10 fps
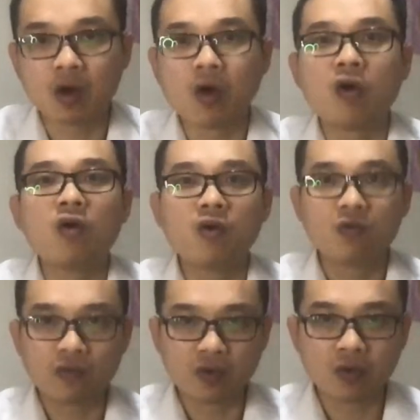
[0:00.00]
or
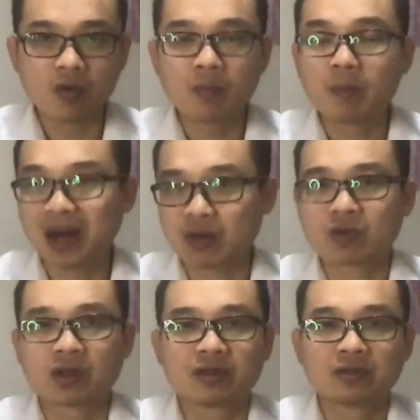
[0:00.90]
for
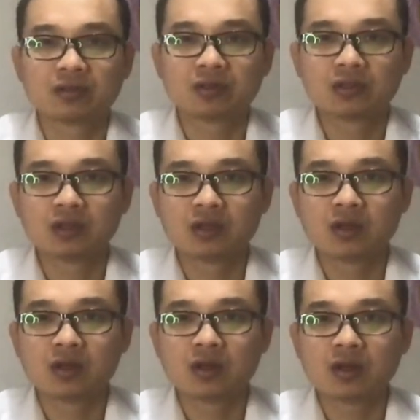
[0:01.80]
migraine.
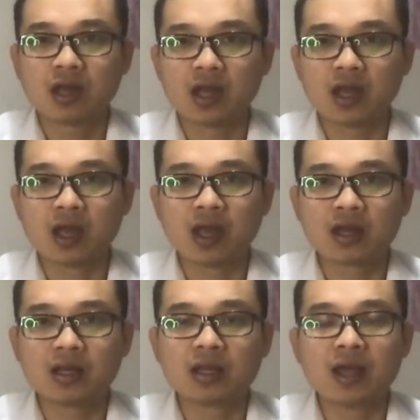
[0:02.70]

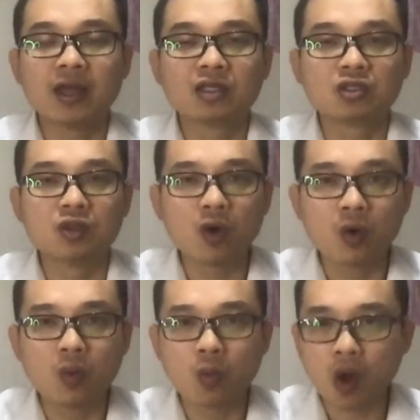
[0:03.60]
And there is no
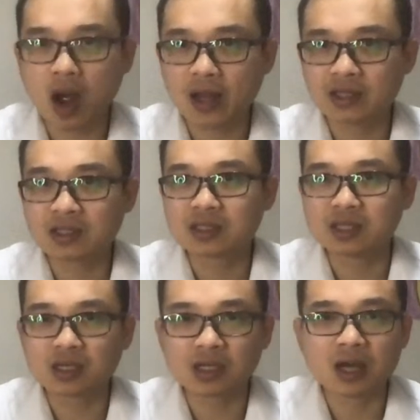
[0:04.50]
one
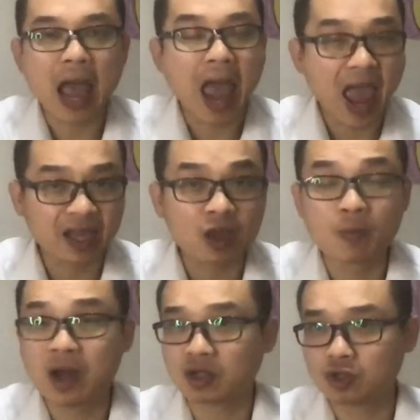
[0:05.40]
single
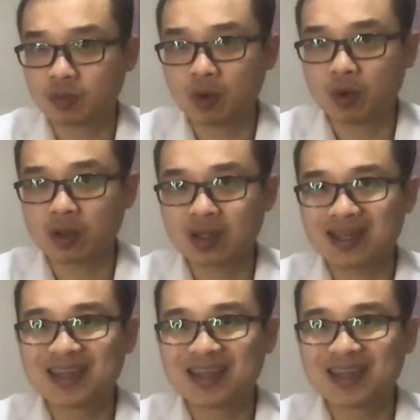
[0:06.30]
acupuncture point